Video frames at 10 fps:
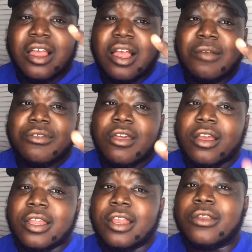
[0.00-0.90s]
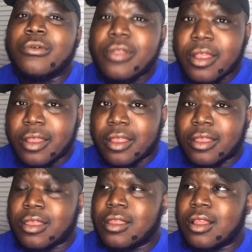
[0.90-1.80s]
I'm chunking the deuces
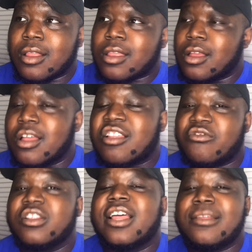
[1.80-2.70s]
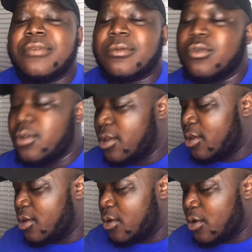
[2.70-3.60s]
to Huntsville, Alabama
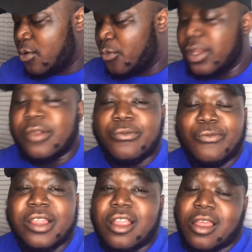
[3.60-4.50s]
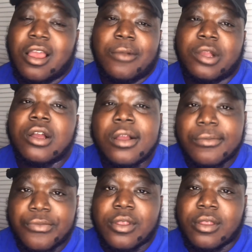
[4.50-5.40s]
when when the time
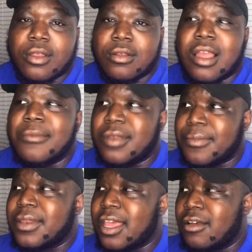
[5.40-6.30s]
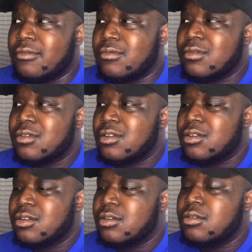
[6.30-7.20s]
comes. I'm dipping out.
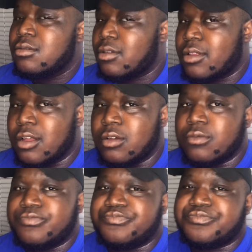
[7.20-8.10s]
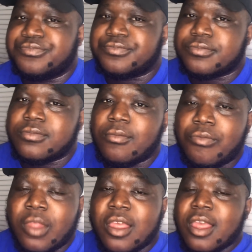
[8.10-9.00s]
So
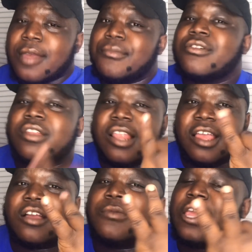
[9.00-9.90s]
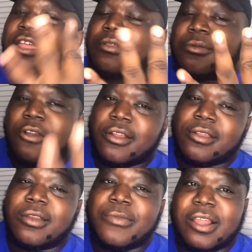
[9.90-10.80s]
be sure to like, comment, and subscribe.
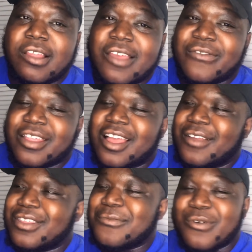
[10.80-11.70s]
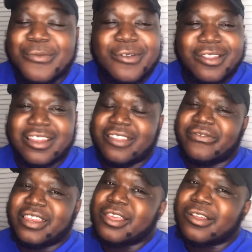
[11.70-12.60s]
Turn the bell on every time your boy posts another
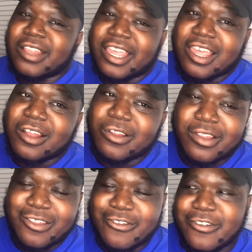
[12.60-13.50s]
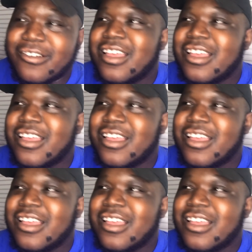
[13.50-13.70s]
video. Like y'all know the drill.